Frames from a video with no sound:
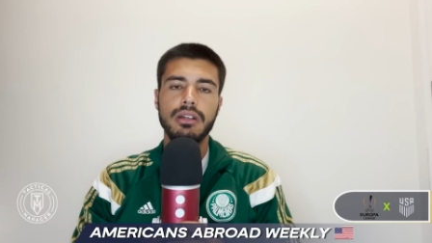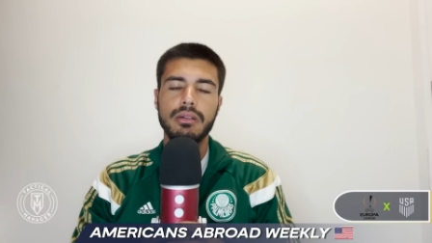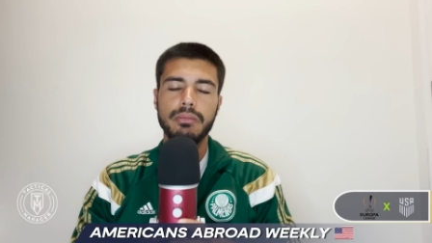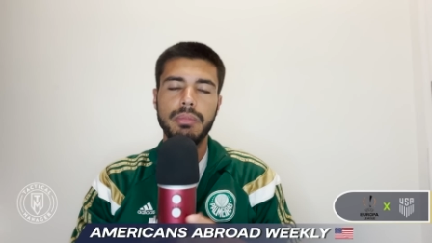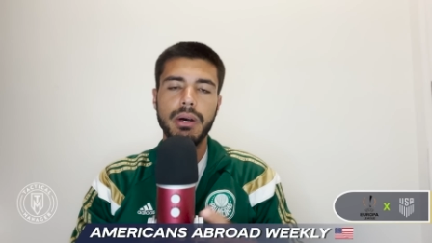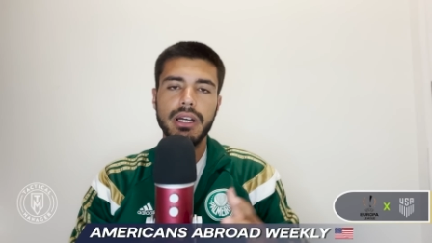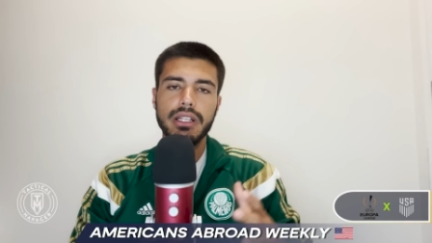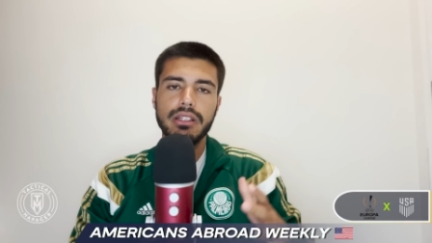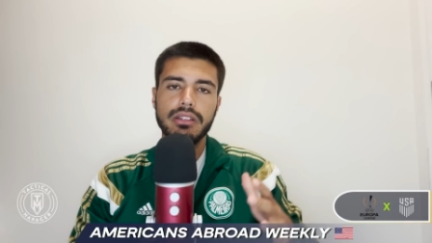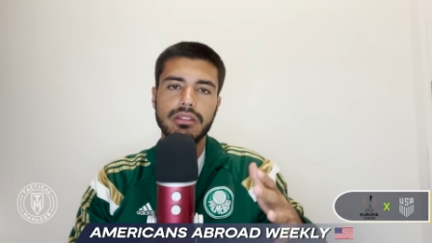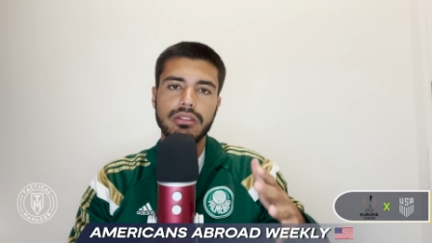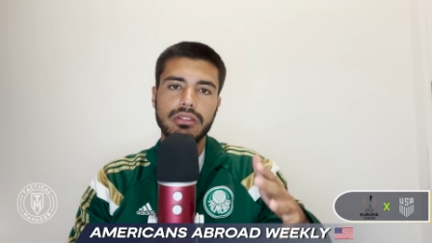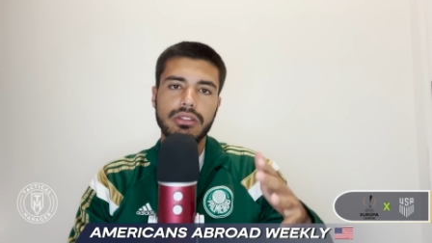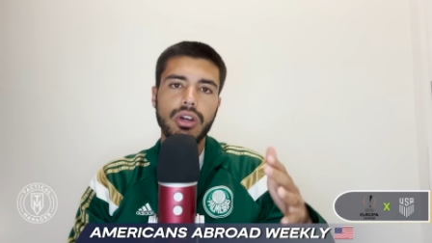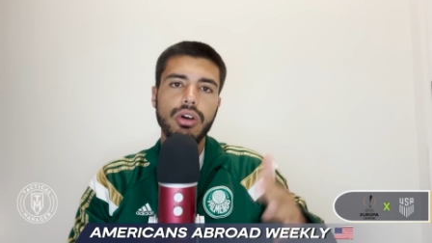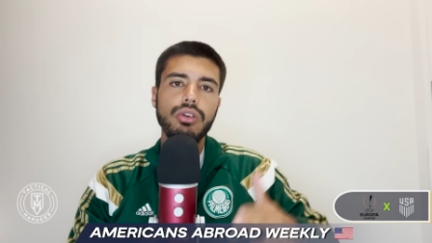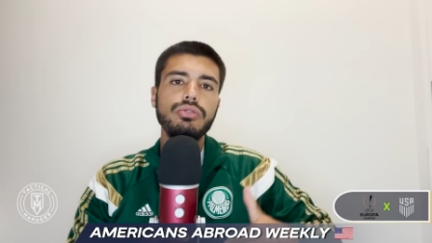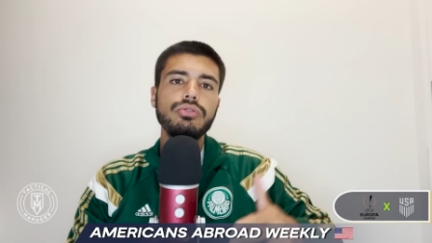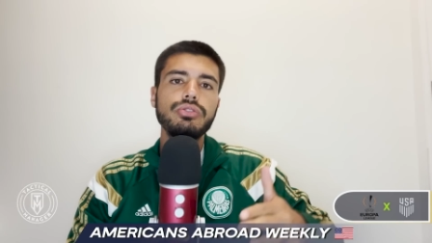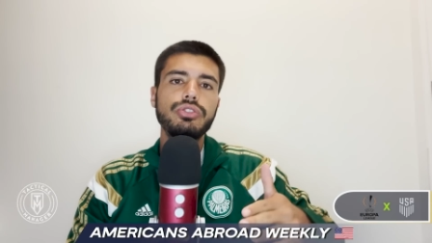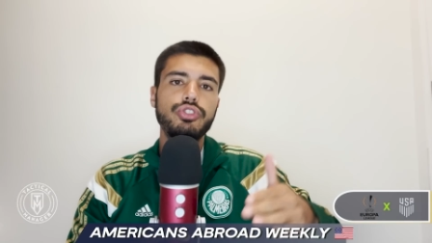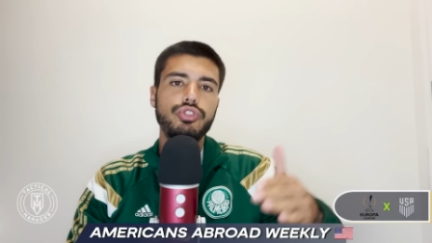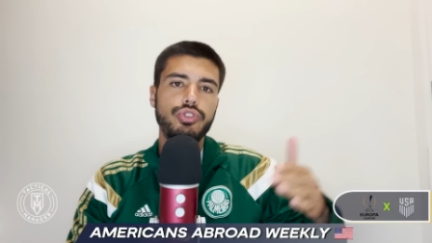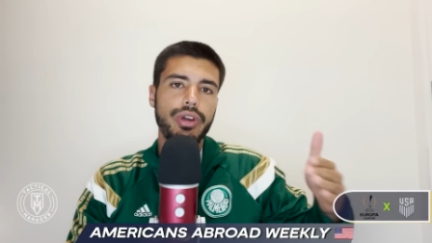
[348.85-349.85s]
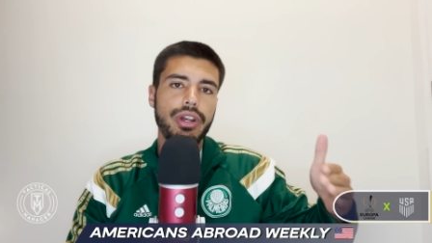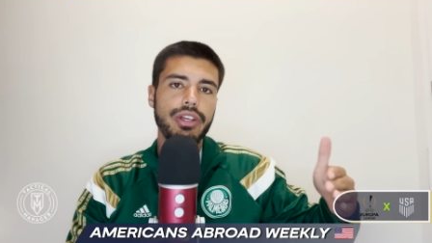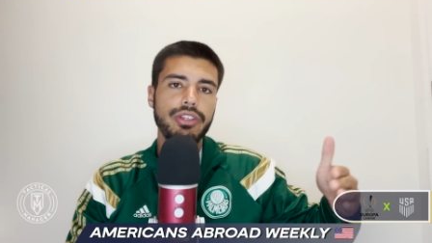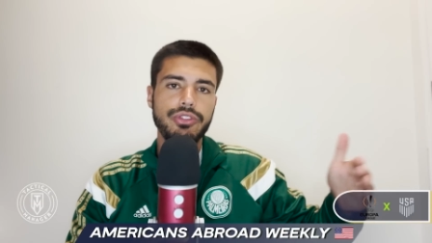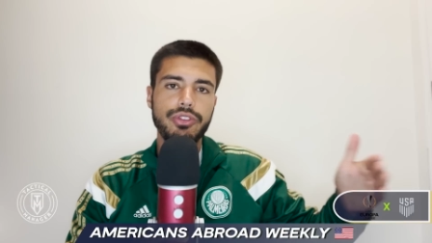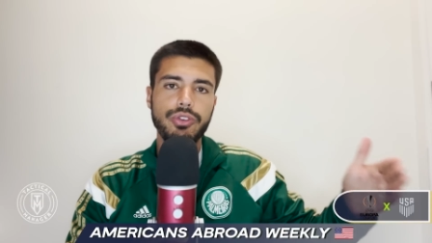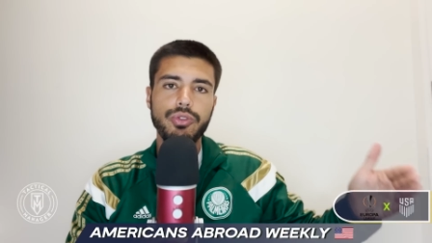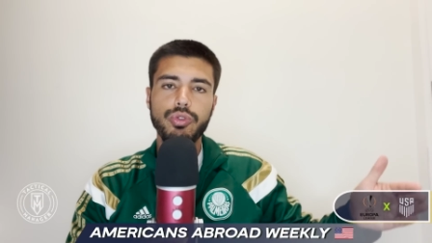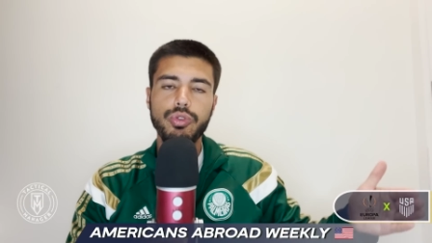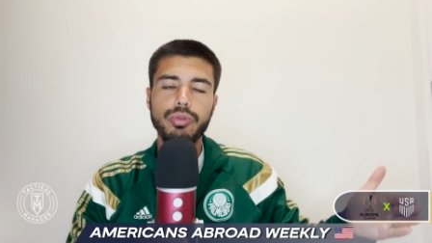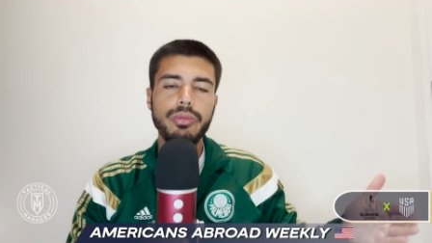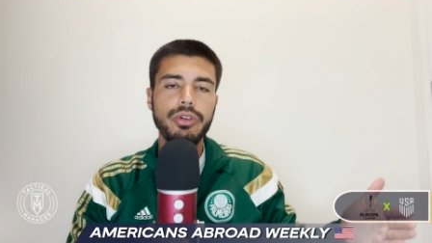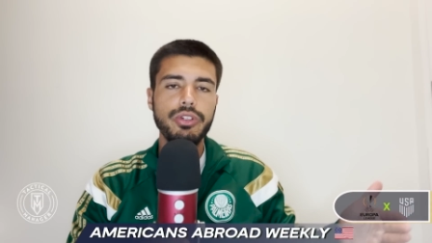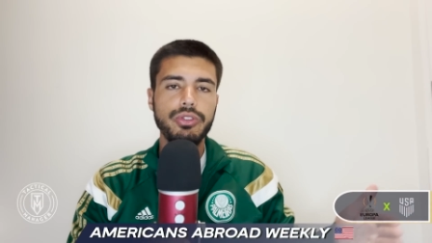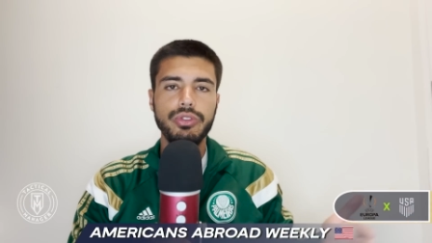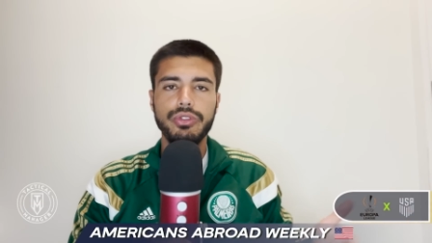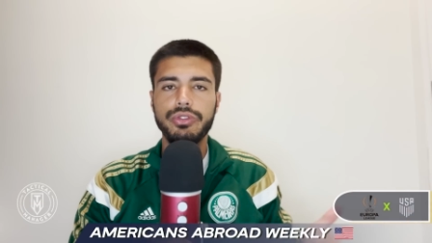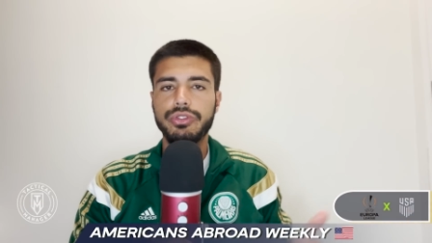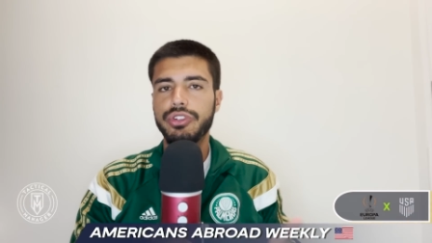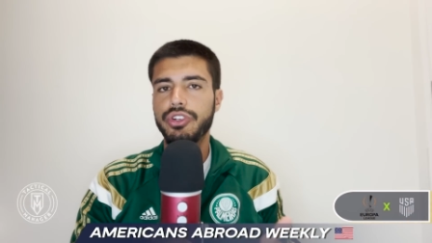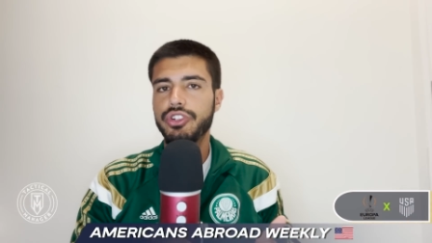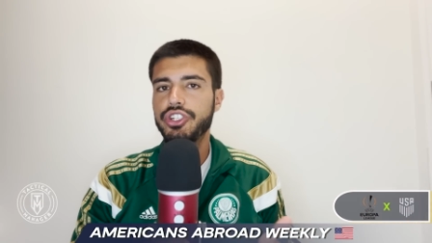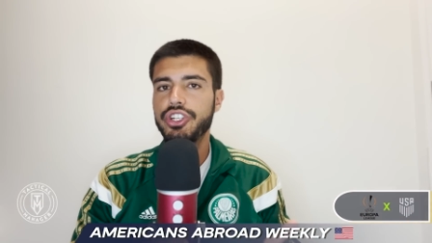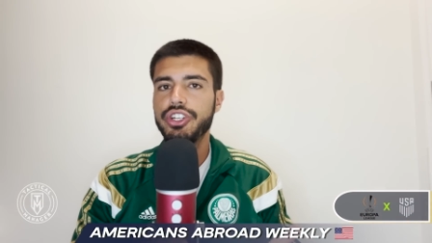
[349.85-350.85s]
But those transfer rumors with
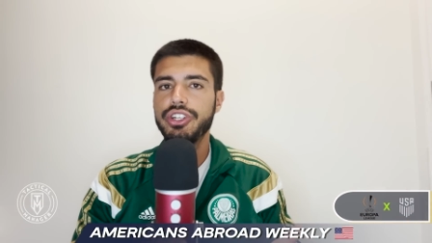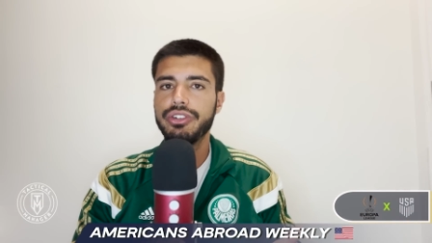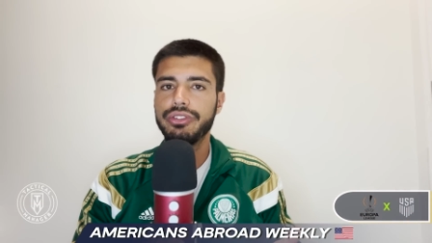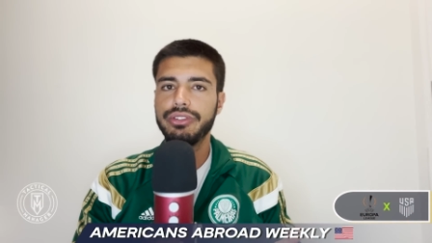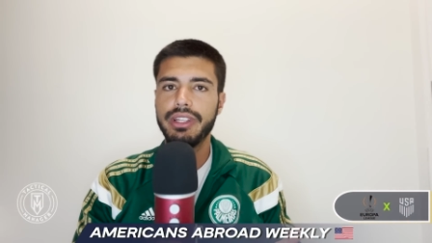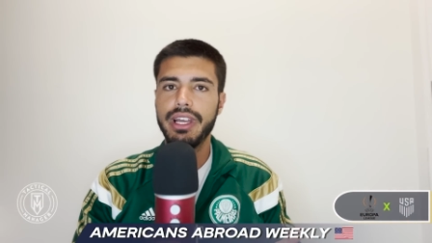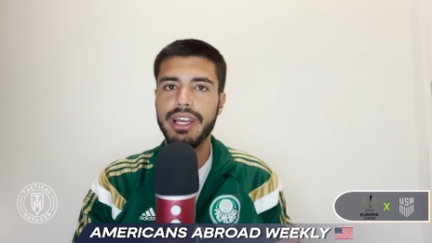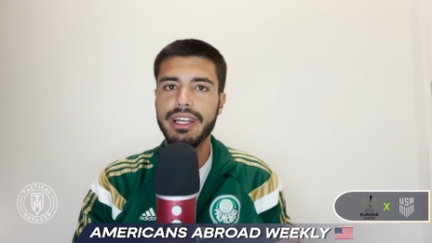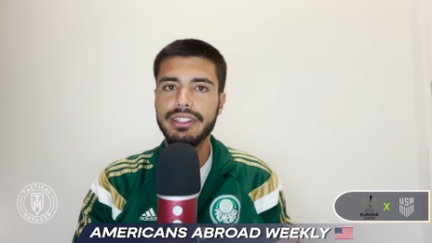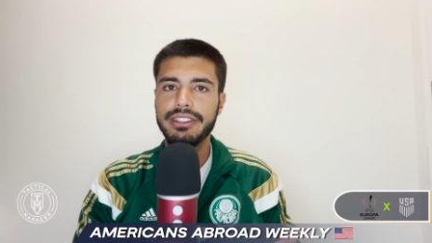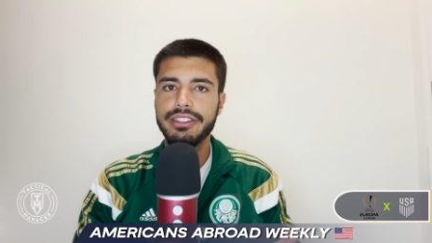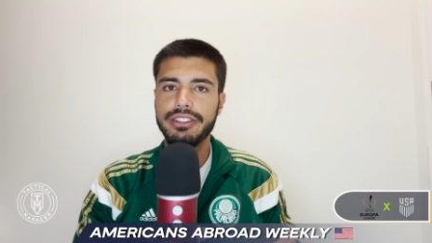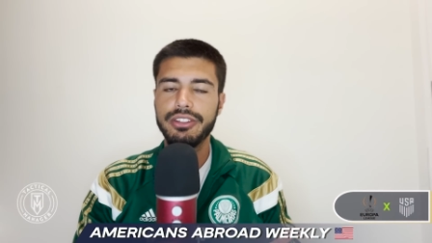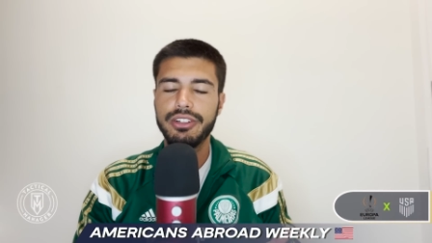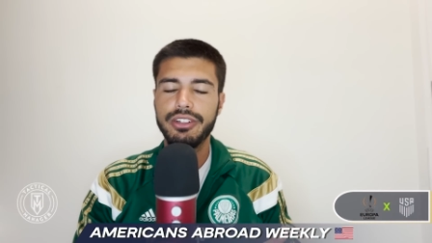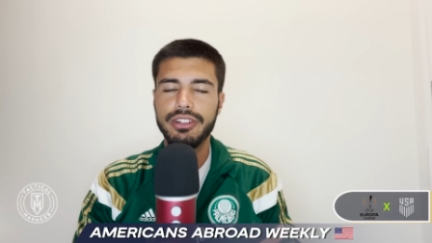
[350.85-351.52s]
Sergiño Dest